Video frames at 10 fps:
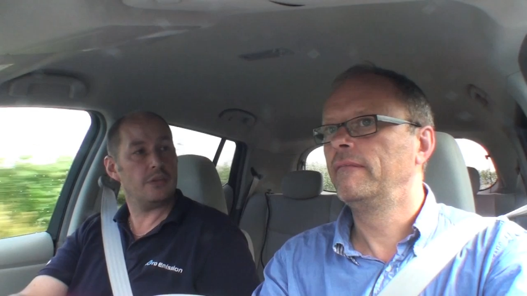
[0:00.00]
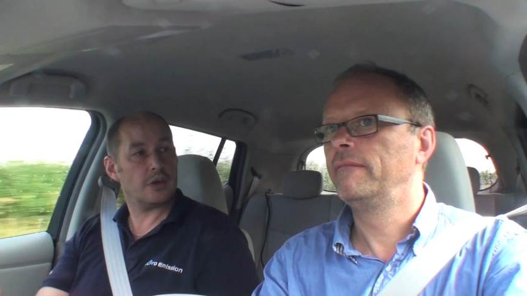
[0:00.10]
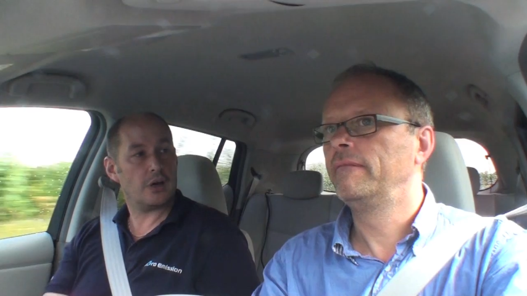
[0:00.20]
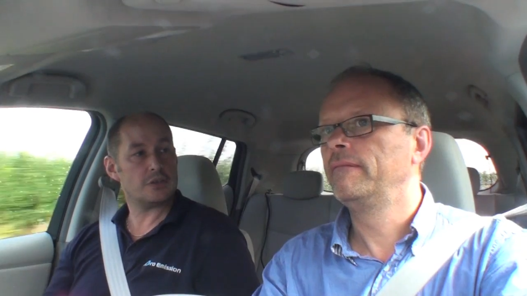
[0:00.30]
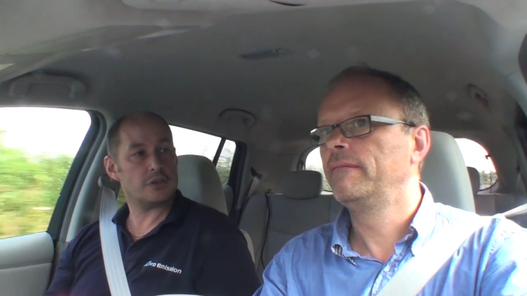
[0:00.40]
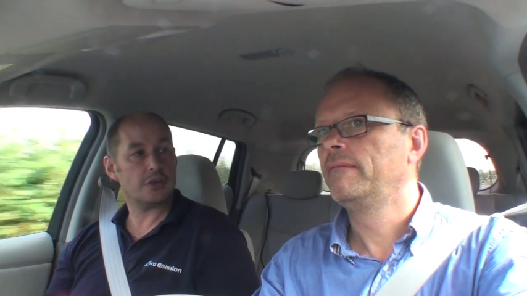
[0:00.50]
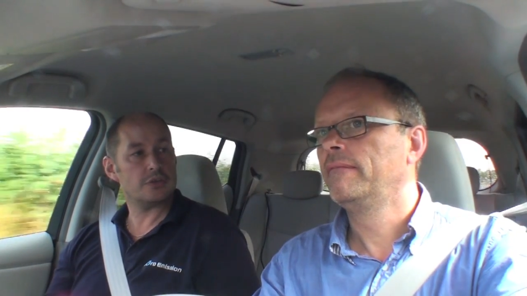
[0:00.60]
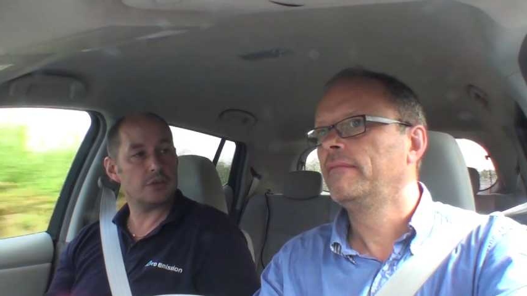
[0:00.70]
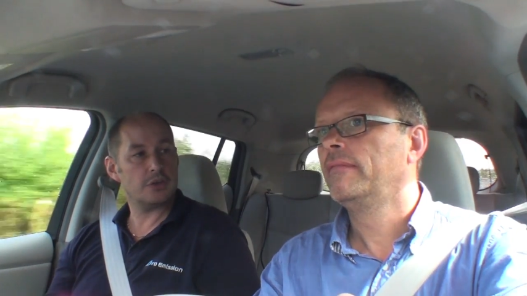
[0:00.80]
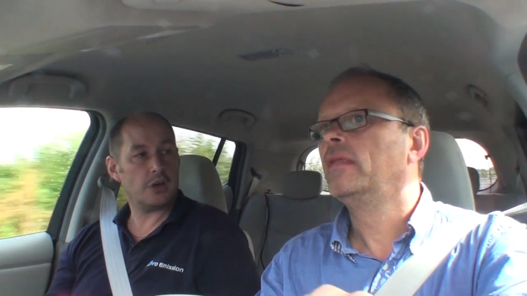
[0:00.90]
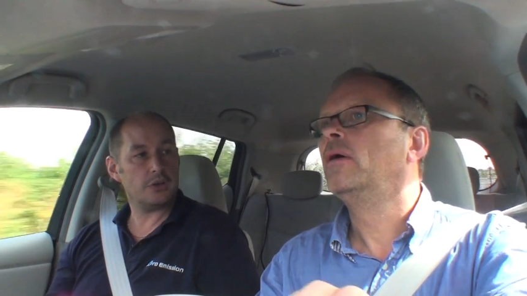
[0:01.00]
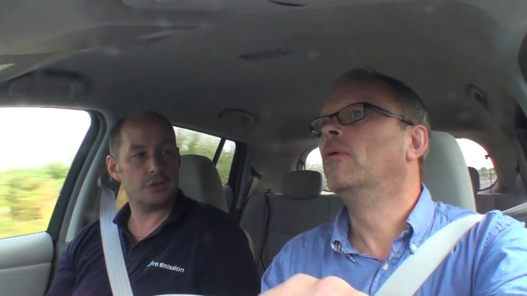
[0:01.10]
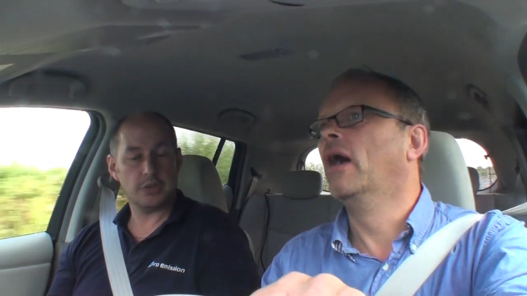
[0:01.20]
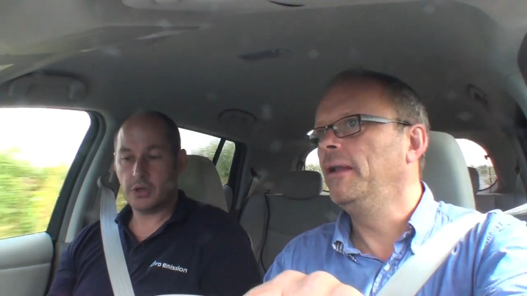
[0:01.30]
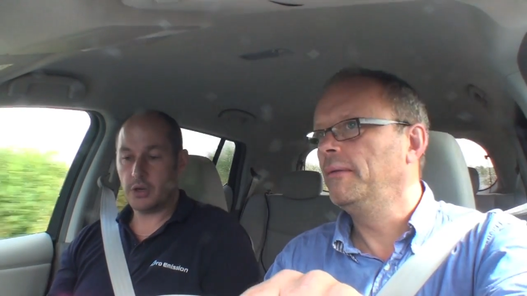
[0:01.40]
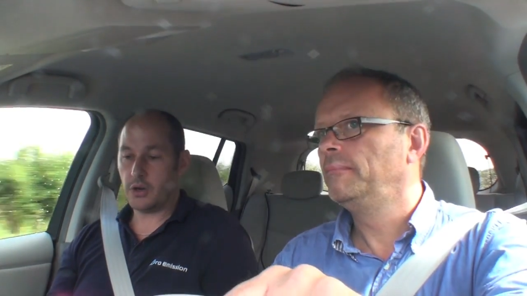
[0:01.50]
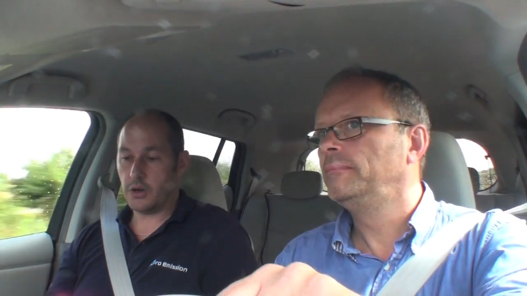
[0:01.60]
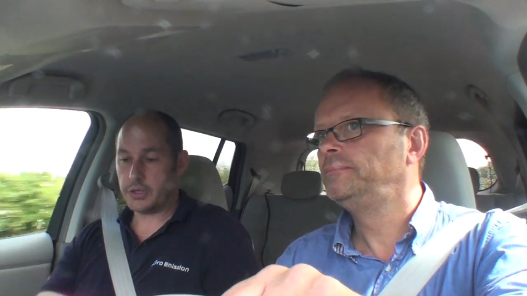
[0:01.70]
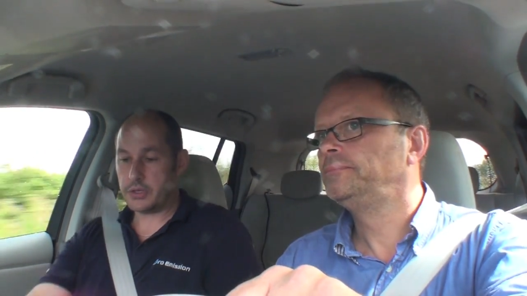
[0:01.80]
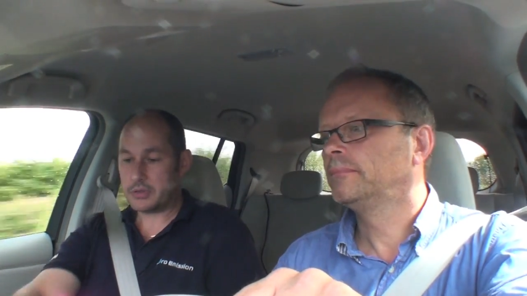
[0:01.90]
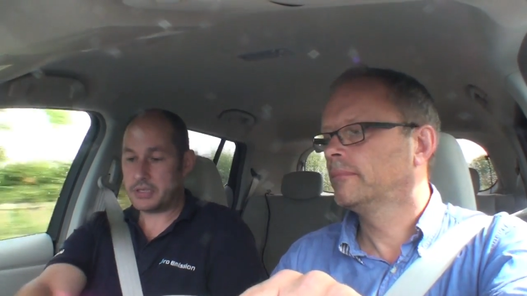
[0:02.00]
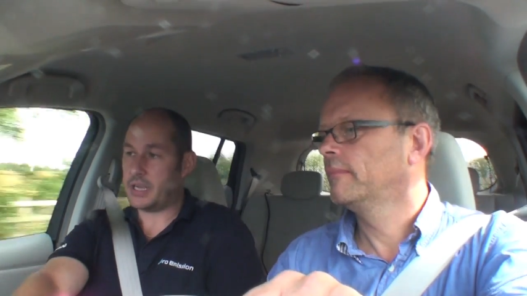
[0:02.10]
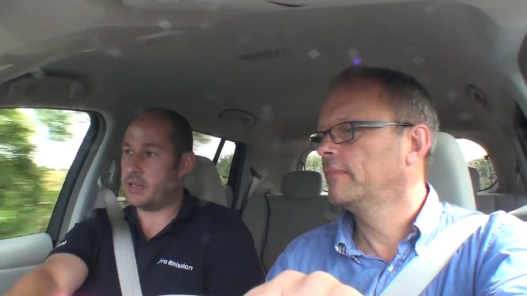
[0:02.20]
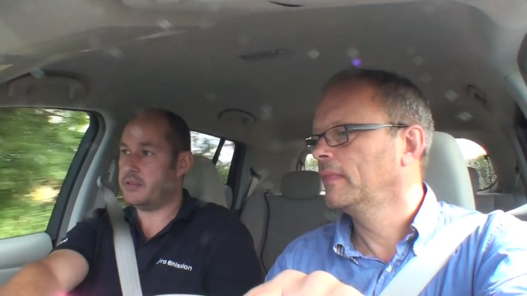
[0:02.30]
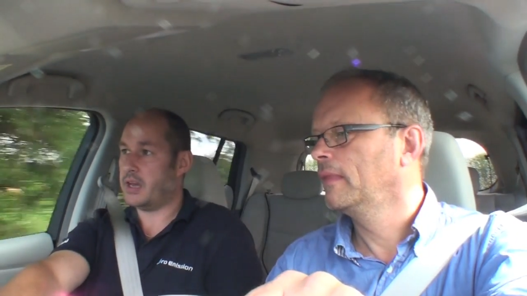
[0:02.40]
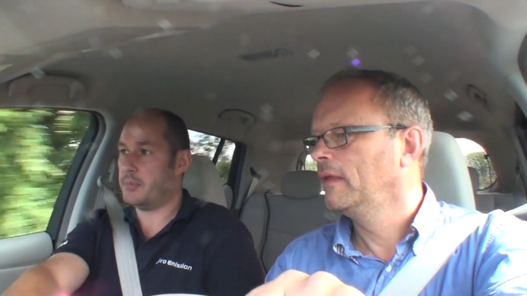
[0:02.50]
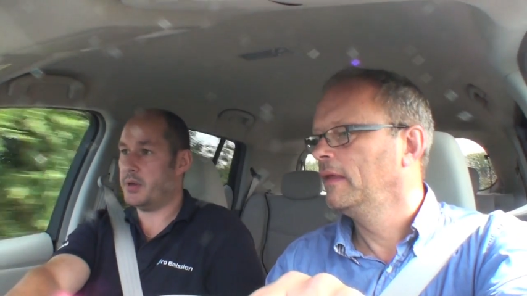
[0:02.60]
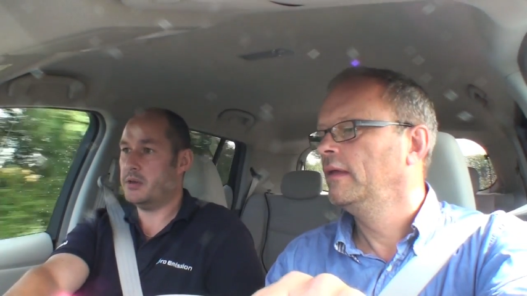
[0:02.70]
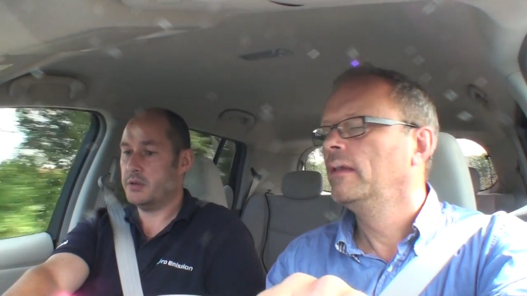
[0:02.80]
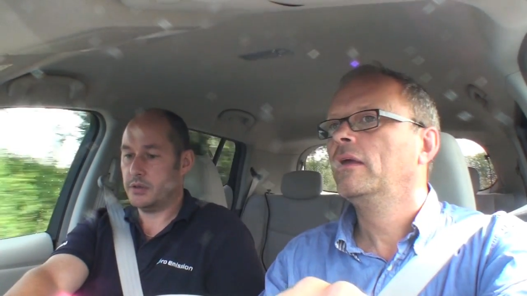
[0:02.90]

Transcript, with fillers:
Speaker 1: the car starts to charge. Right. Or you can set a timer